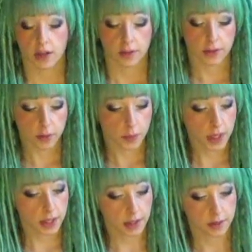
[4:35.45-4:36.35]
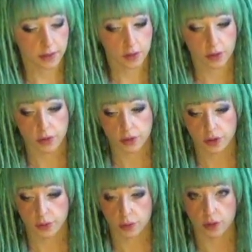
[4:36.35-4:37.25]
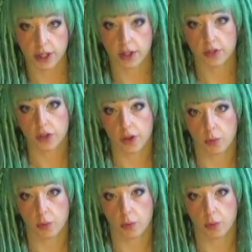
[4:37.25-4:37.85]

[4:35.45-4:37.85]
This will make it easier to transfer them